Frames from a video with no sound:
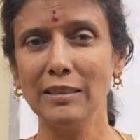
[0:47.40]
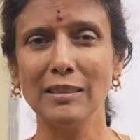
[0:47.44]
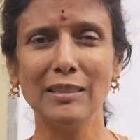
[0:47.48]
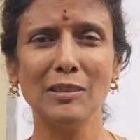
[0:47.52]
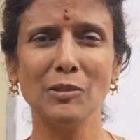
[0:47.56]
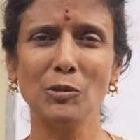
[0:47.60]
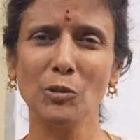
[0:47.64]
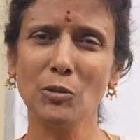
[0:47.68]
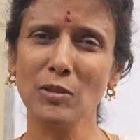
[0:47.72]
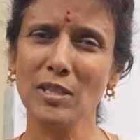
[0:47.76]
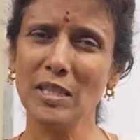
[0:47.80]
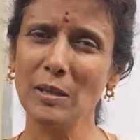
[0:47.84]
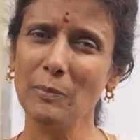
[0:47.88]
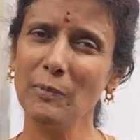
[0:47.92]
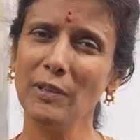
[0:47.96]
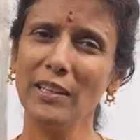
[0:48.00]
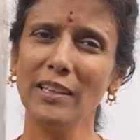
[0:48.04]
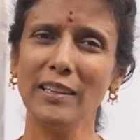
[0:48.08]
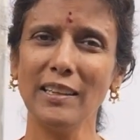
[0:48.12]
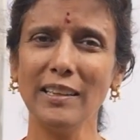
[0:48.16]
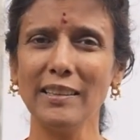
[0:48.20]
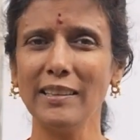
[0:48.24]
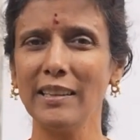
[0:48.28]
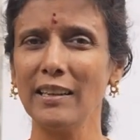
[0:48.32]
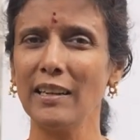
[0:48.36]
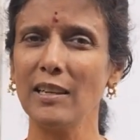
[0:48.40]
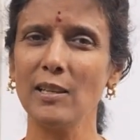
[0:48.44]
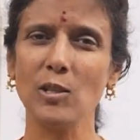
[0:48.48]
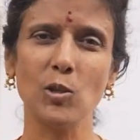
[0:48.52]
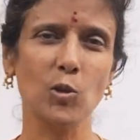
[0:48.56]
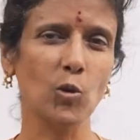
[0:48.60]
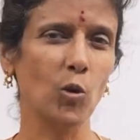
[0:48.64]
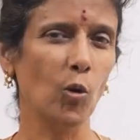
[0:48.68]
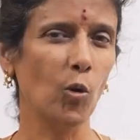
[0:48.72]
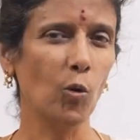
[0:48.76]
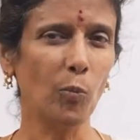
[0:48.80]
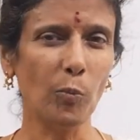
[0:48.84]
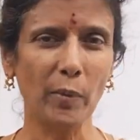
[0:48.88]
So similarly, there are
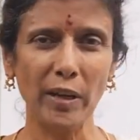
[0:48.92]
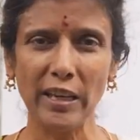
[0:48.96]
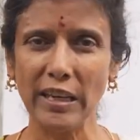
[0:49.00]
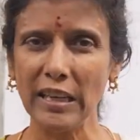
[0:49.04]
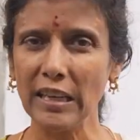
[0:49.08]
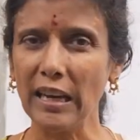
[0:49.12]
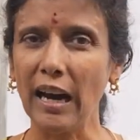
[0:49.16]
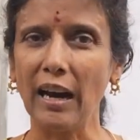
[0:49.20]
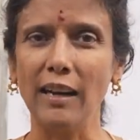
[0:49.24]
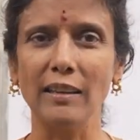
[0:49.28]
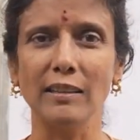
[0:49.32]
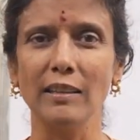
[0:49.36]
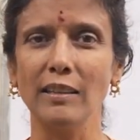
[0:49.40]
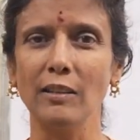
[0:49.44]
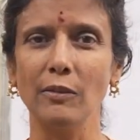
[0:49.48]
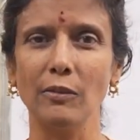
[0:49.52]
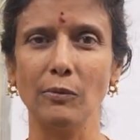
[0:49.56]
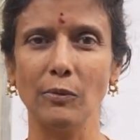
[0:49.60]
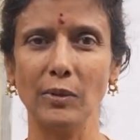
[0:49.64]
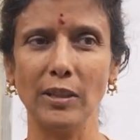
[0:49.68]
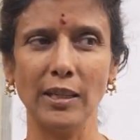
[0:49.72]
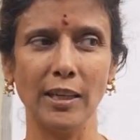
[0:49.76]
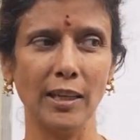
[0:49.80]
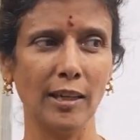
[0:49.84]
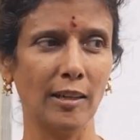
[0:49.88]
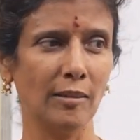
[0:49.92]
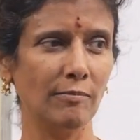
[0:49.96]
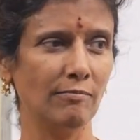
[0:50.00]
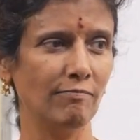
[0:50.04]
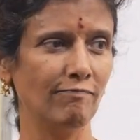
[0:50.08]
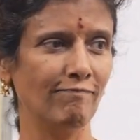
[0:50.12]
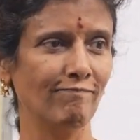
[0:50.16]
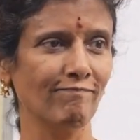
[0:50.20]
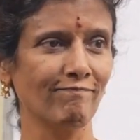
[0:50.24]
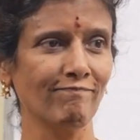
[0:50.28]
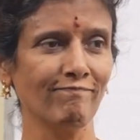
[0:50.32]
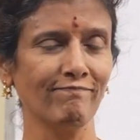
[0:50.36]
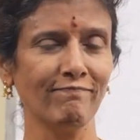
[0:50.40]
so many other
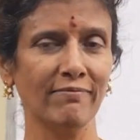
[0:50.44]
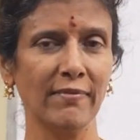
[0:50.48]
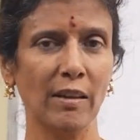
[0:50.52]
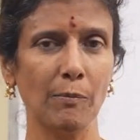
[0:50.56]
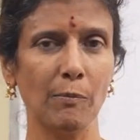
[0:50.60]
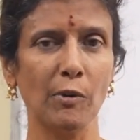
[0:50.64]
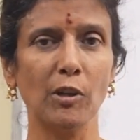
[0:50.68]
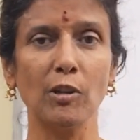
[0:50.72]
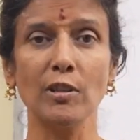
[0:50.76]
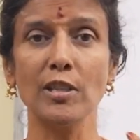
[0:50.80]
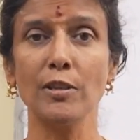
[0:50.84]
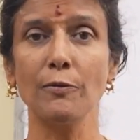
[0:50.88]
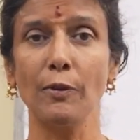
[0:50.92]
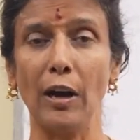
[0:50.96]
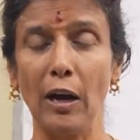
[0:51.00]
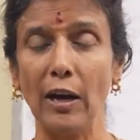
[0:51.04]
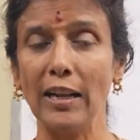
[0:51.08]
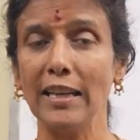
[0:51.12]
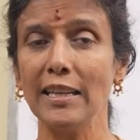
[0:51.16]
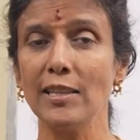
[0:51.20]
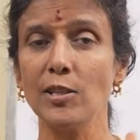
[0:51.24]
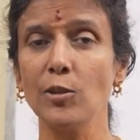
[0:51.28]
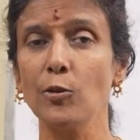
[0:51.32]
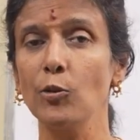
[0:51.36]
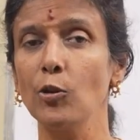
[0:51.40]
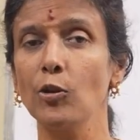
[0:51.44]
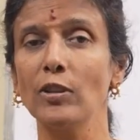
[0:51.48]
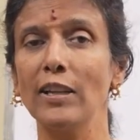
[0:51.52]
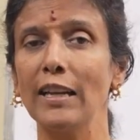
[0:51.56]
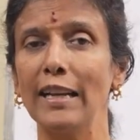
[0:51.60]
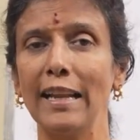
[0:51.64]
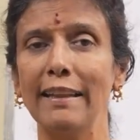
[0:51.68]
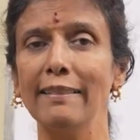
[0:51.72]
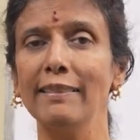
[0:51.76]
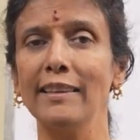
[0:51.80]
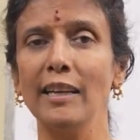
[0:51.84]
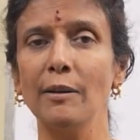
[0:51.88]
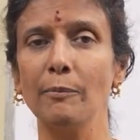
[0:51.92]
because unless you know the
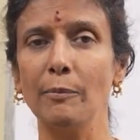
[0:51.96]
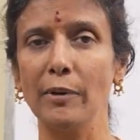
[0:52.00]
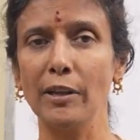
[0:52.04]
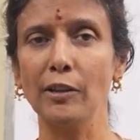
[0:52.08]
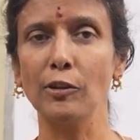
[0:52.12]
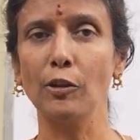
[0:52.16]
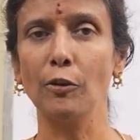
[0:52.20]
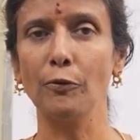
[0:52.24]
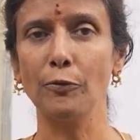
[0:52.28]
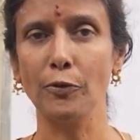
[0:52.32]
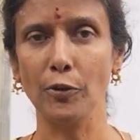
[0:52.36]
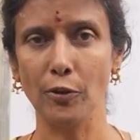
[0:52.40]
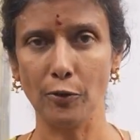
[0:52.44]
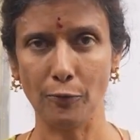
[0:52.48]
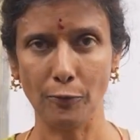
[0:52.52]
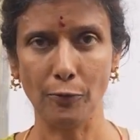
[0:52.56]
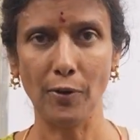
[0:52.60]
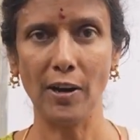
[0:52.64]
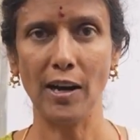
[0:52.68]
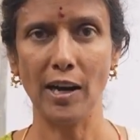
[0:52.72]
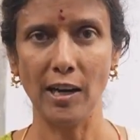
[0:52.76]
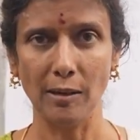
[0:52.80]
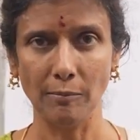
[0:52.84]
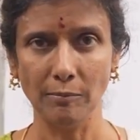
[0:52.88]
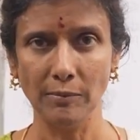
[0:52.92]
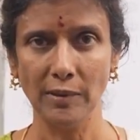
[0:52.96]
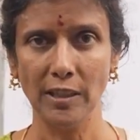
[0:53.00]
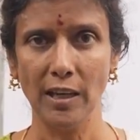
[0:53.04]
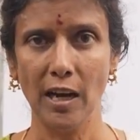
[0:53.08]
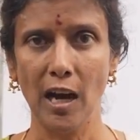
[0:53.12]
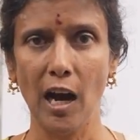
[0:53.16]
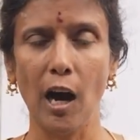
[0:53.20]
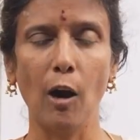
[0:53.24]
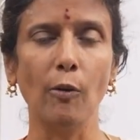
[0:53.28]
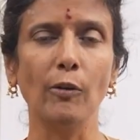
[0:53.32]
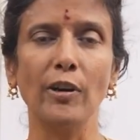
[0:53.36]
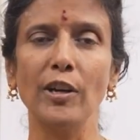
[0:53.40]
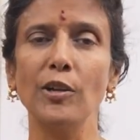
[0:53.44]
length and breadth of your farm,
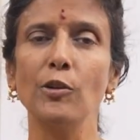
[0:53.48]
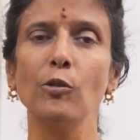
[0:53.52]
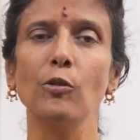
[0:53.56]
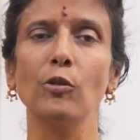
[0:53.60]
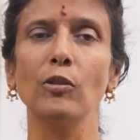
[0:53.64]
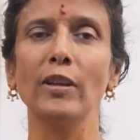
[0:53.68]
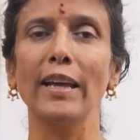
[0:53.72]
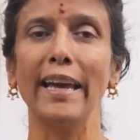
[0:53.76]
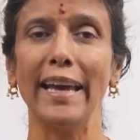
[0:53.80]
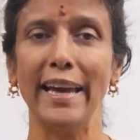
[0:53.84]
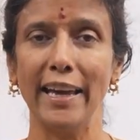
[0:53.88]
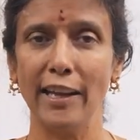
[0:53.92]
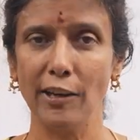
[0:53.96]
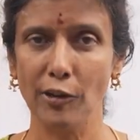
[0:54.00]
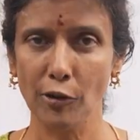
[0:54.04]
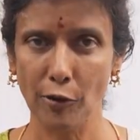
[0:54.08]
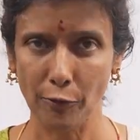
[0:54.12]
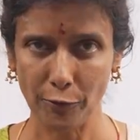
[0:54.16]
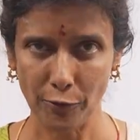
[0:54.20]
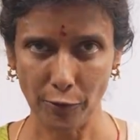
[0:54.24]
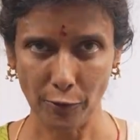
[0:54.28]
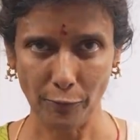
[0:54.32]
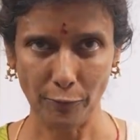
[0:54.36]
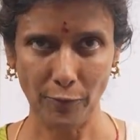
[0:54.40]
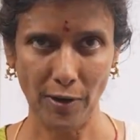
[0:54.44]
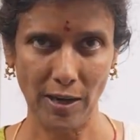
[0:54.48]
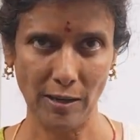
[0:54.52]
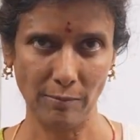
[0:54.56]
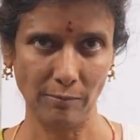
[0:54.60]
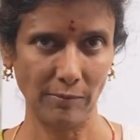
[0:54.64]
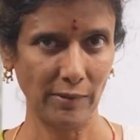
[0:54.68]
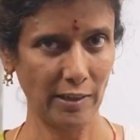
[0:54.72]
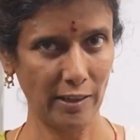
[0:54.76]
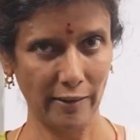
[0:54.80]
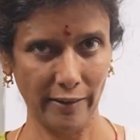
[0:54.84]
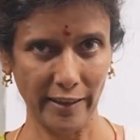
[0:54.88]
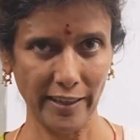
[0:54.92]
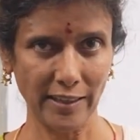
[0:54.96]
how can you know the area of your farm?
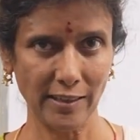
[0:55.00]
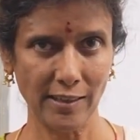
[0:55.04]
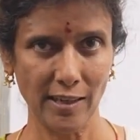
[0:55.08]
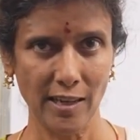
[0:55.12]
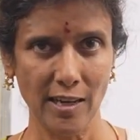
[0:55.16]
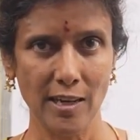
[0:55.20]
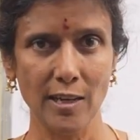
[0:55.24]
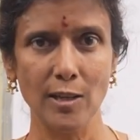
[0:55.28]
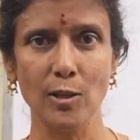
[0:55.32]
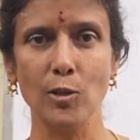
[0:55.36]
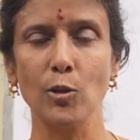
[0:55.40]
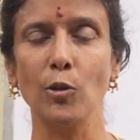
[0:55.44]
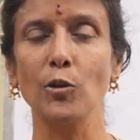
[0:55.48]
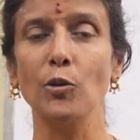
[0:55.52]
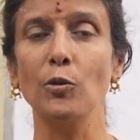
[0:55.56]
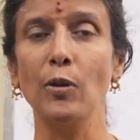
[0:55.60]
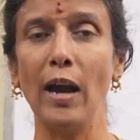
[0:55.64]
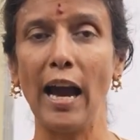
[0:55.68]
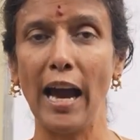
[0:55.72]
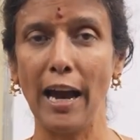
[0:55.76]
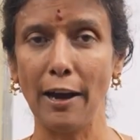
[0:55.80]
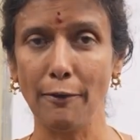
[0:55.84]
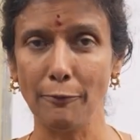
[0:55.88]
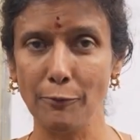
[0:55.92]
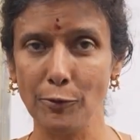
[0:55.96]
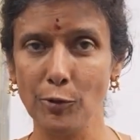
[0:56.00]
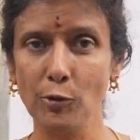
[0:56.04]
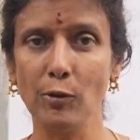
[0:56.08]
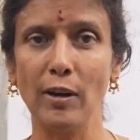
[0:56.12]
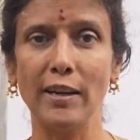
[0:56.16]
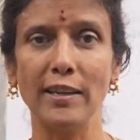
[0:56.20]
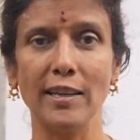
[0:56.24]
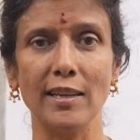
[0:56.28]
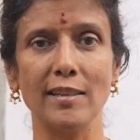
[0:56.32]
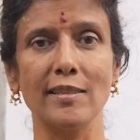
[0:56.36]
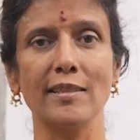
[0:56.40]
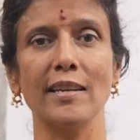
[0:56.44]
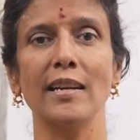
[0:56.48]
Correct? So you have to
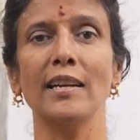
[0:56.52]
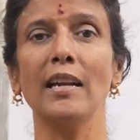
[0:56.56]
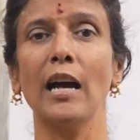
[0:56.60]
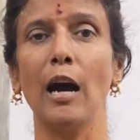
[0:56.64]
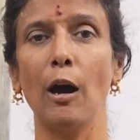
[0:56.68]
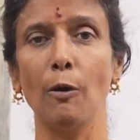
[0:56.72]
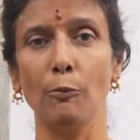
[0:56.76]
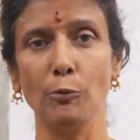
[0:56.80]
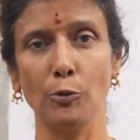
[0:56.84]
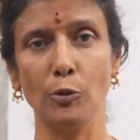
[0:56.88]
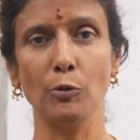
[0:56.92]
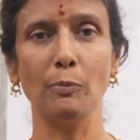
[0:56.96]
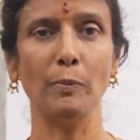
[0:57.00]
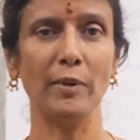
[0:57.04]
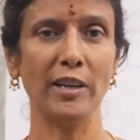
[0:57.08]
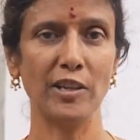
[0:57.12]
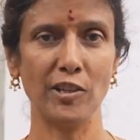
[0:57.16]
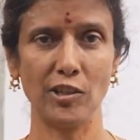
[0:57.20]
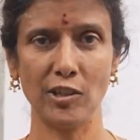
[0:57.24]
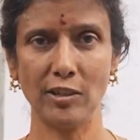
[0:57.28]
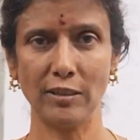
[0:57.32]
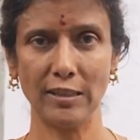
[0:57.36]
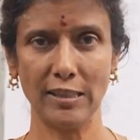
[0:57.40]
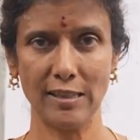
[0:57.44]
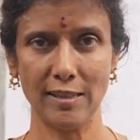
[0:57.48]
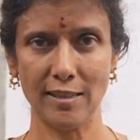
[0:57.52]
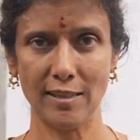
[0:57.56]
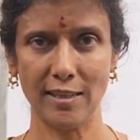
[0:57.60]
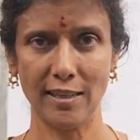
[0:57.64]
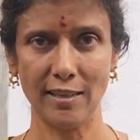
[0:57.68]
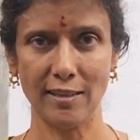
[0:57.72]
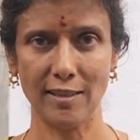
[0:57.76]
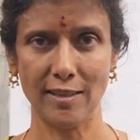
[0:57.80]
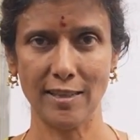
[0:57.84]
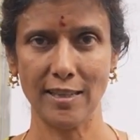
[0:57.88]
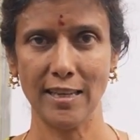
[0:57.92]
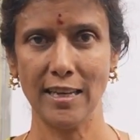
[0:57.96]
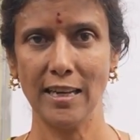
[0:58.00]
understand how to measure these
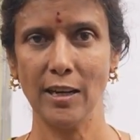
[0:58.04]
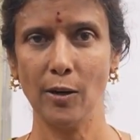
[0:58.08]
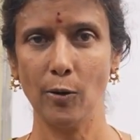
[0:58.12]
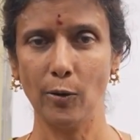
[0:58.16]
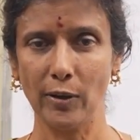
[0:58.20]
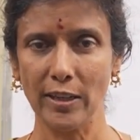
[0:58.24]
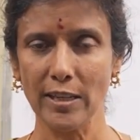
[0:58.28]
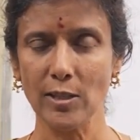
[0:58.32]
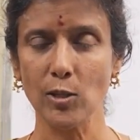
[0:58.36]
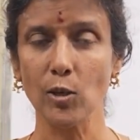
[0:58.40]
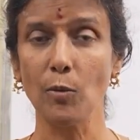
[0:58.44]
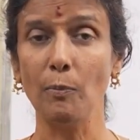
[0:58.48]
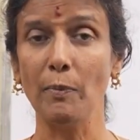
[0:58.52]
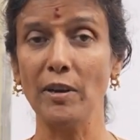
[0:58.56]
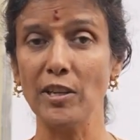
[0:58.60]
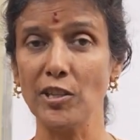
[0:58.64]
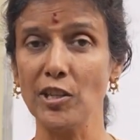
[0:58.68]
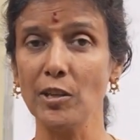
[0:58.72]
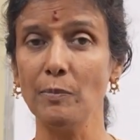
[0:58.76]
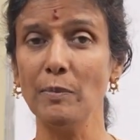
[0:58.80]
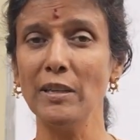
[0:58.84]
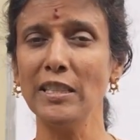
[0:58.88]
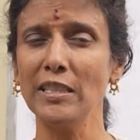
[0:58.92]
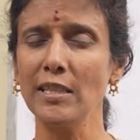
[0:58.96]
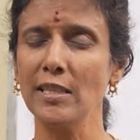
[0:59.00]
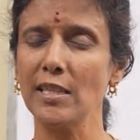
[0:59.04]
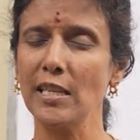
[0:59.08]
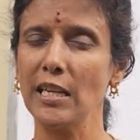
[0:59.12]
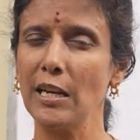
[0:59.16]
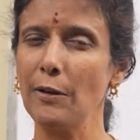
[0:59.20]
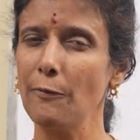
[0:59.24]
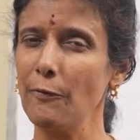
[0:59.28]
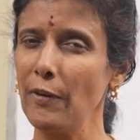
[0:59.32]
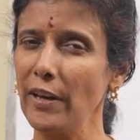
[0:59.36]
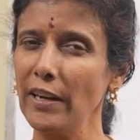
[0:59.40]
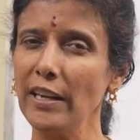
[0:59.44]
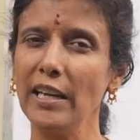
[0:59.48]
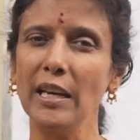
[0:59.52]
things. Okay, so measurement is a
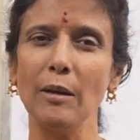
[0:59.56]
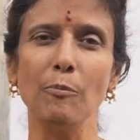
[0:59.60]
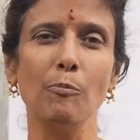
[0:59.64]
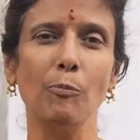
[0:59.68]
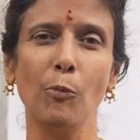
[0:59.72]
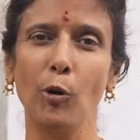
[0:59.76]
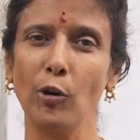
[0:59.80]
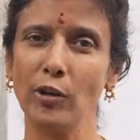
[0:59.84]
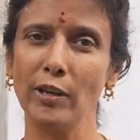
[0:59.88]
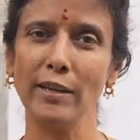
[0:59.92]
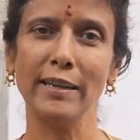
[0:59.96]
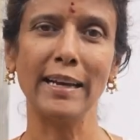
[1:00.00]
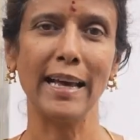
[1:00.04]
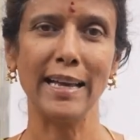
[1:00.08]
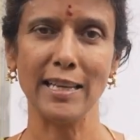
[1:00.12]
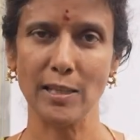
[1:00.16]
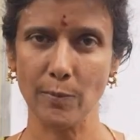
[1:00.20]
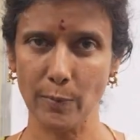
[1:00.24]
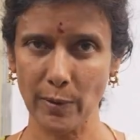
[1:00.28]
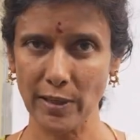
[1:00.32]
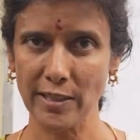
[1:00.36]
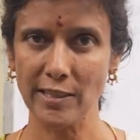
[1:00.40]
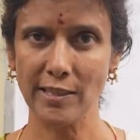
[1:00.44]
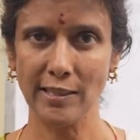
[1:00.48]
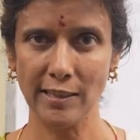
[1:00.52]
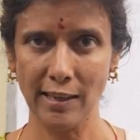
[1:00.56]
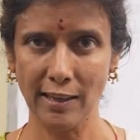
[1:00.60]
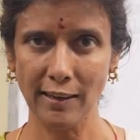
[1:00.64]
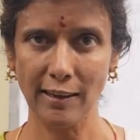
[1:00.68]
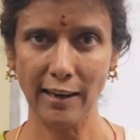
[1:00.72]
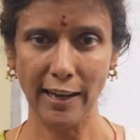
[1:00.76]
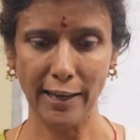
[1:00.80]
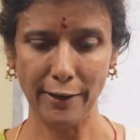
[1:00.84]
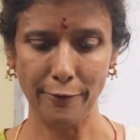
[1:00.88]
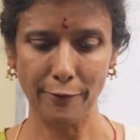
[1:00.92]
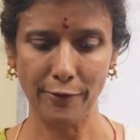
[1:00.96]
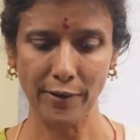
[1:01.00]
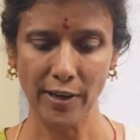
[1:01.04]
very important aspect in our
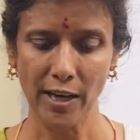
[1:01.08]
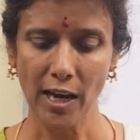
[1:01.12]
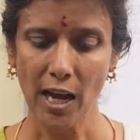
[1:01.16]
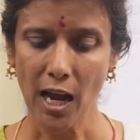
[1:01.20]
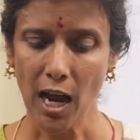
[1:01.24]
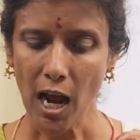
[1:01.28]
life.